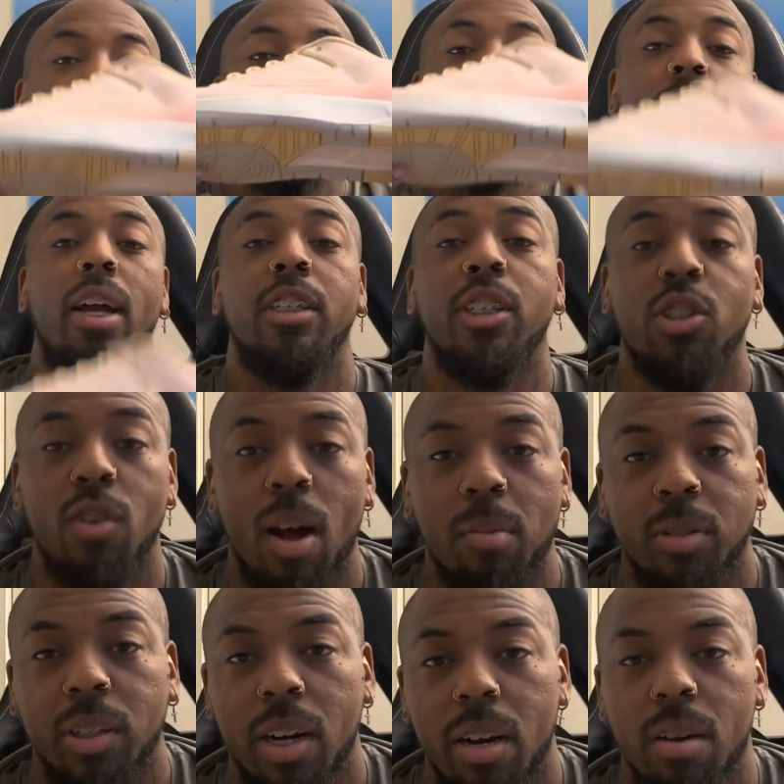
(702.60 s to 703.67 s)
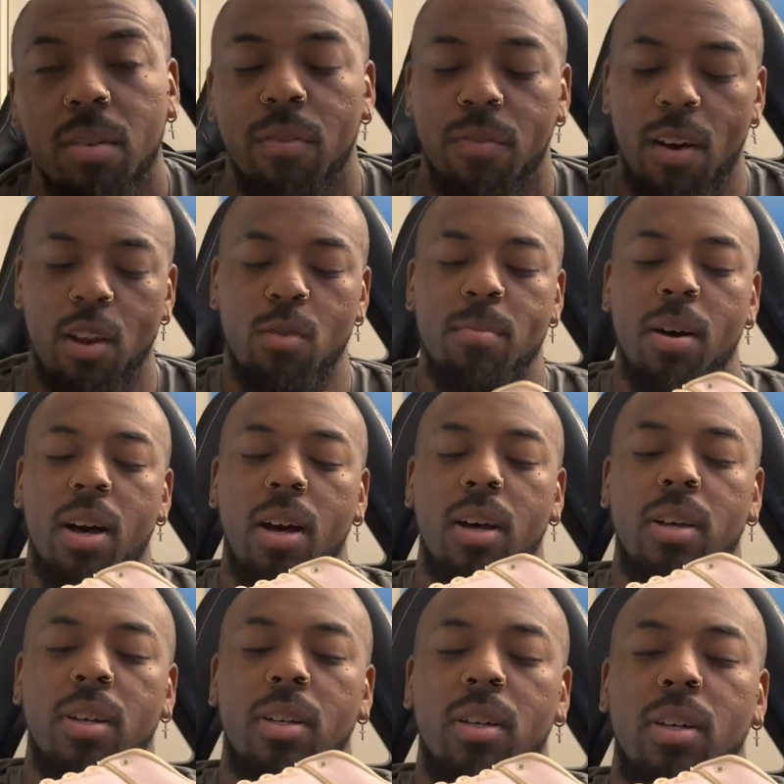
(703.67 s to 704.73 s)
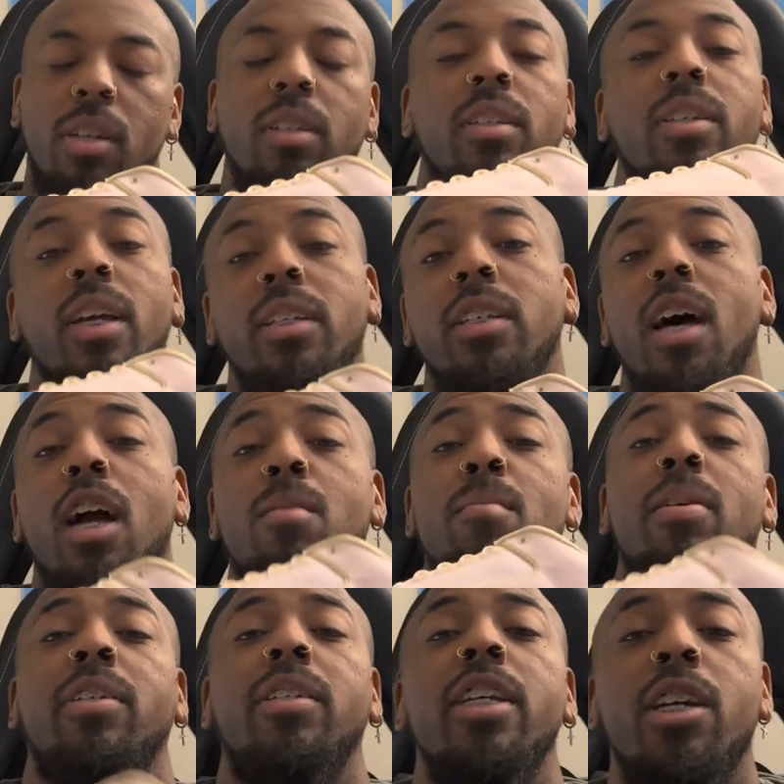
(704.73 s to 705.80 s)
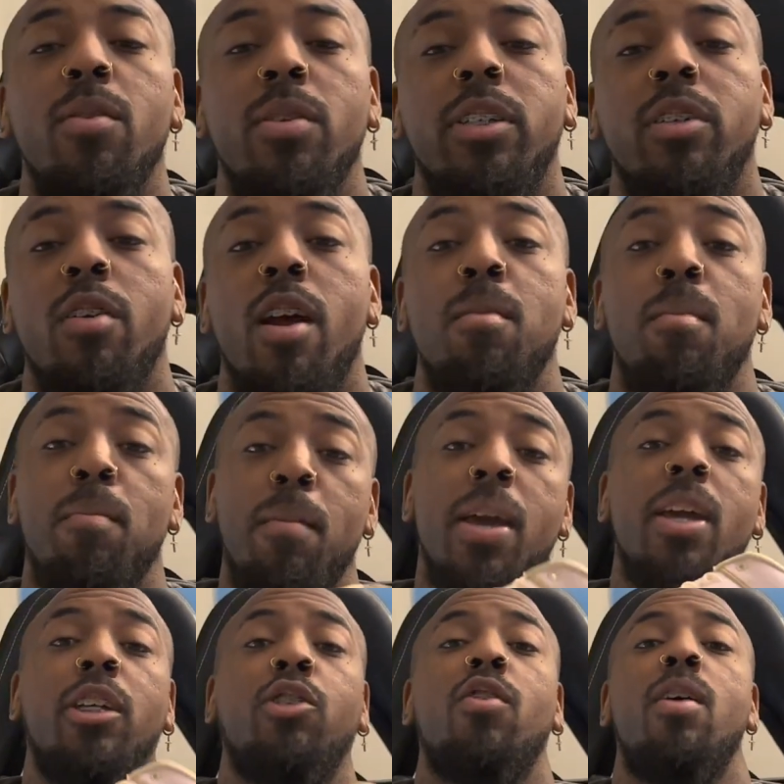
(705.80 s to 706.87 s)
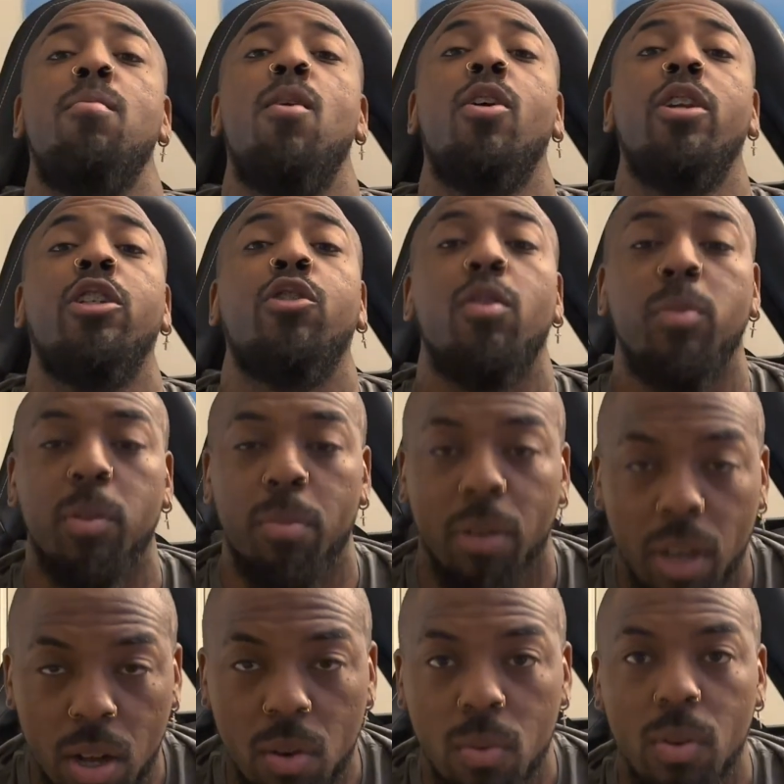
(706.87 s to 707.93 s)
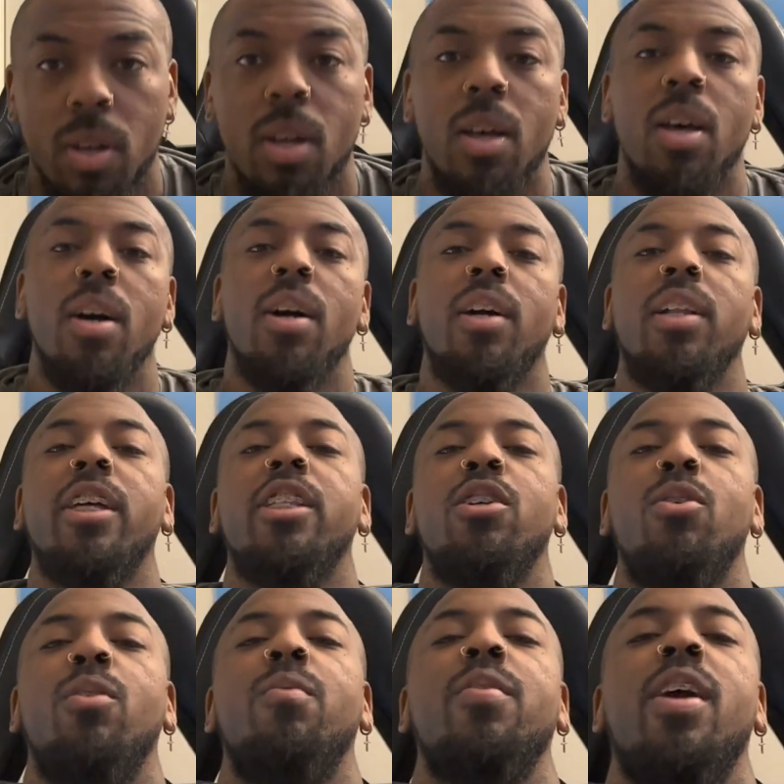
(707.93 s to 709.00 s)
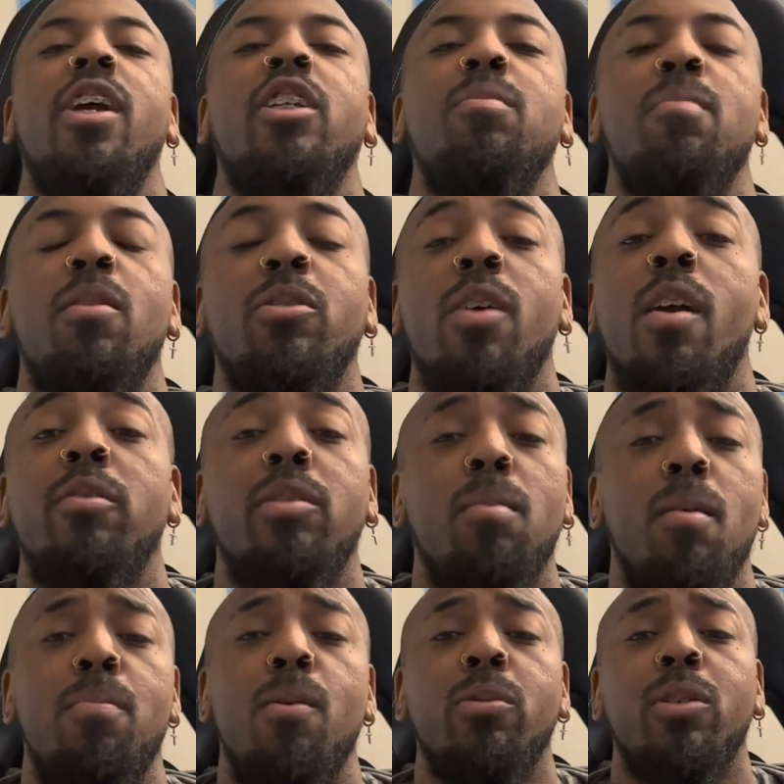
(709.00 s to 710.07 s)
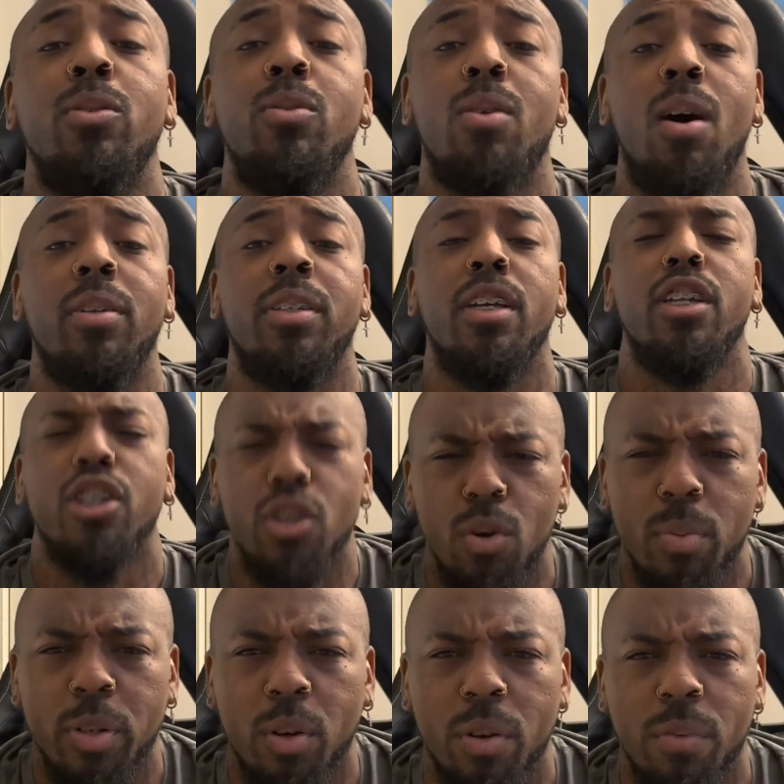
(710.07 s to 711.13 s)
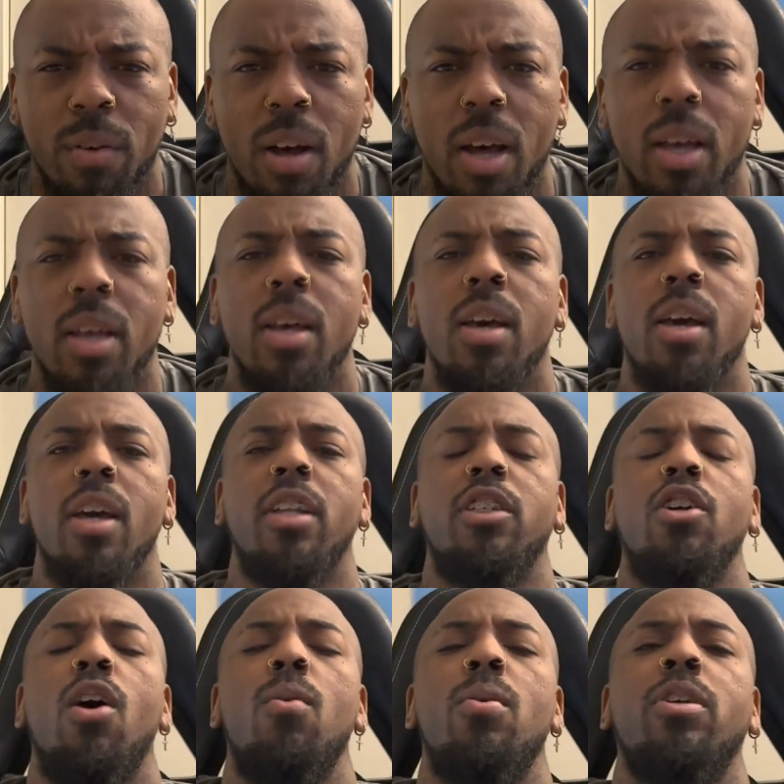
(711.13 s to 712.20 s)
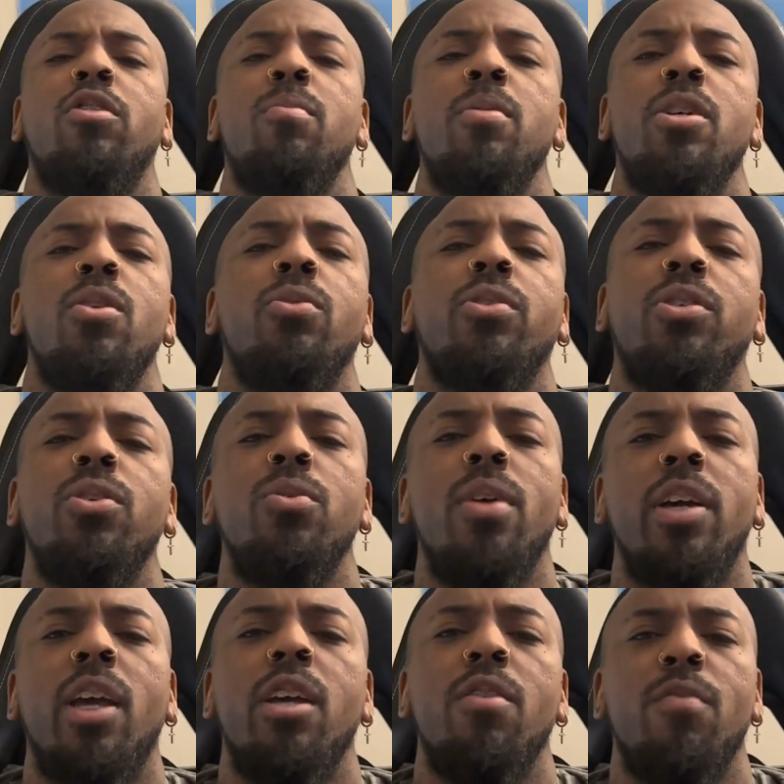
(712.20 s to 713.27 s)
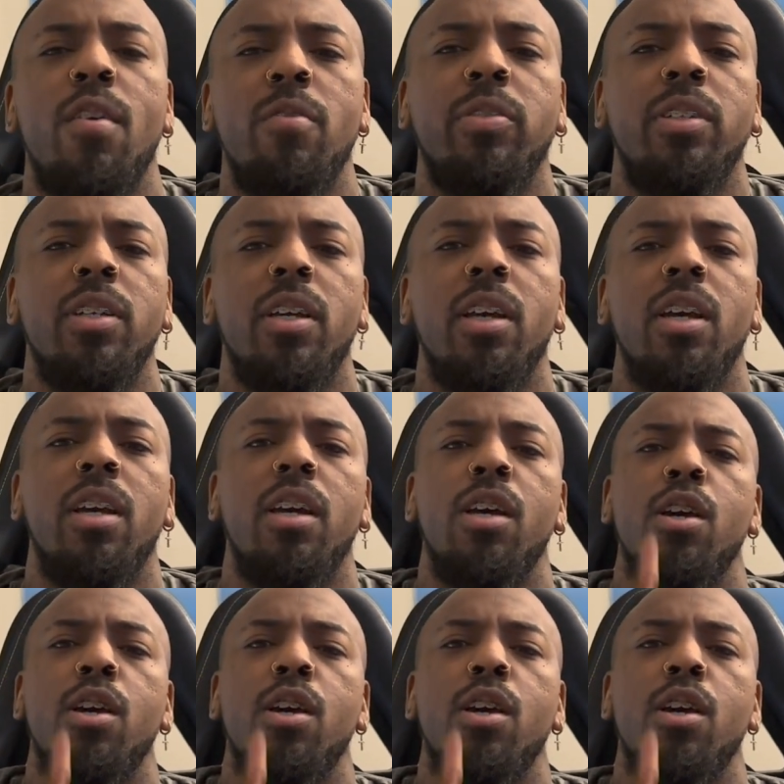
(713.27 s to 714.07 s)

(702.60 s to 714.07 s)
Like, subscribe, share, follow my TikTok, my sneaker Instagram, my main Instagram all in the description below. Click the notification bell so every time I post new content, you will be notified. And as always, from me, host Tune, aka your favorite sneakerhead,